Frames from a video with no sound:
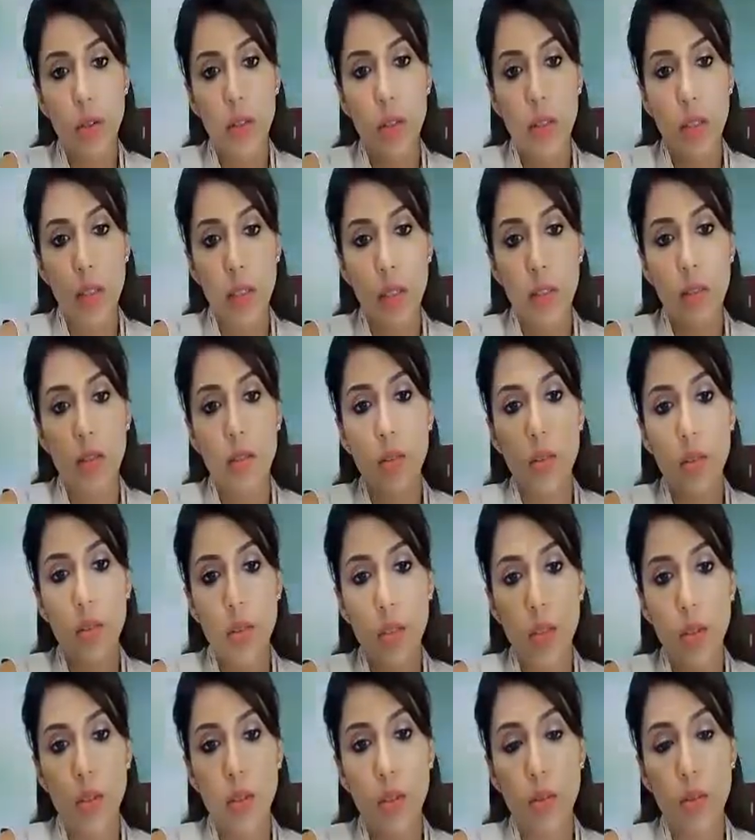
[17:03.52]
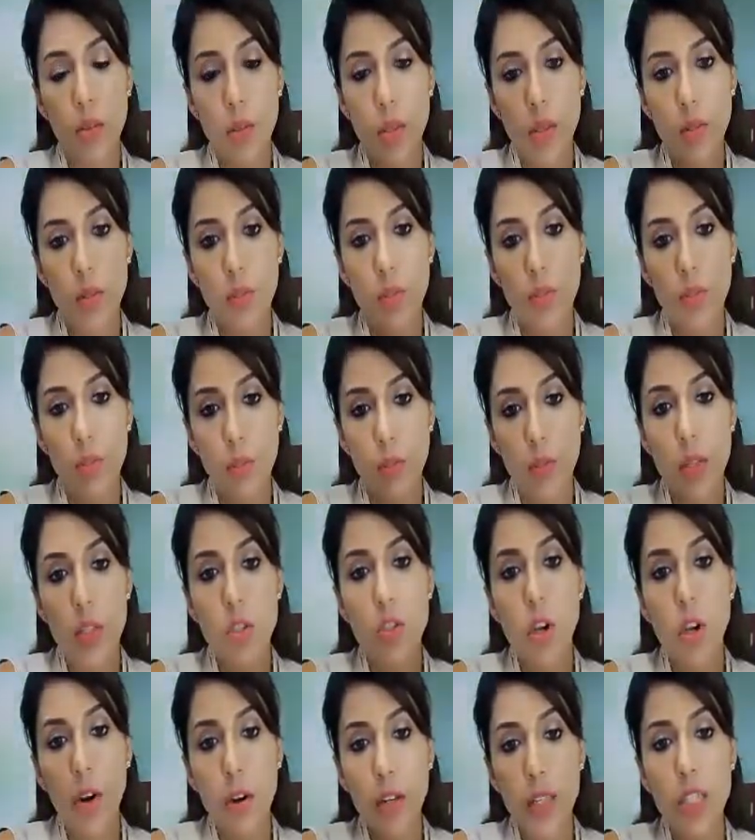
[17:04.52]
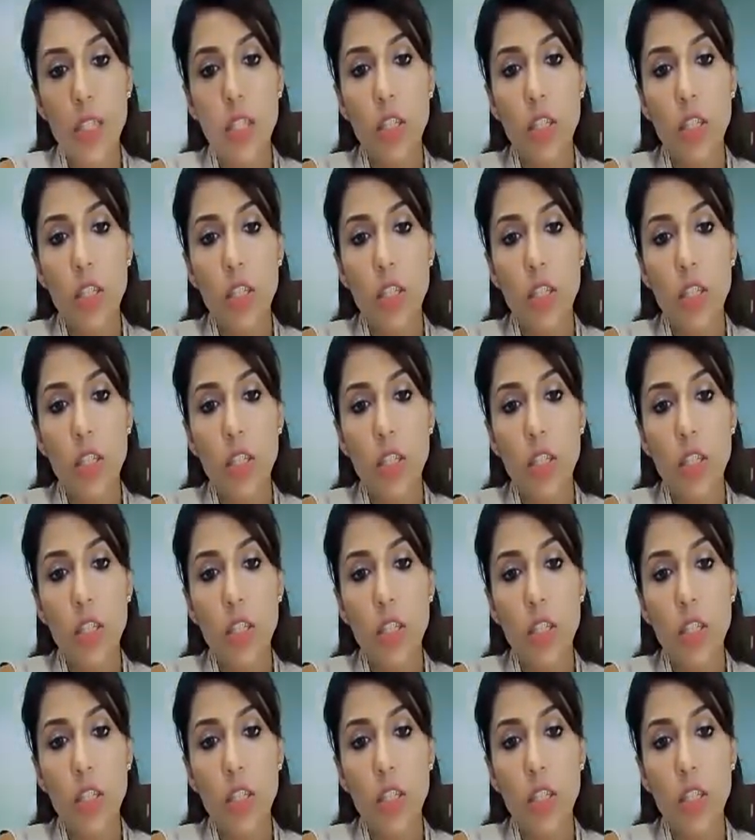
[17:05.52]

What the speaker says: So, does it go by?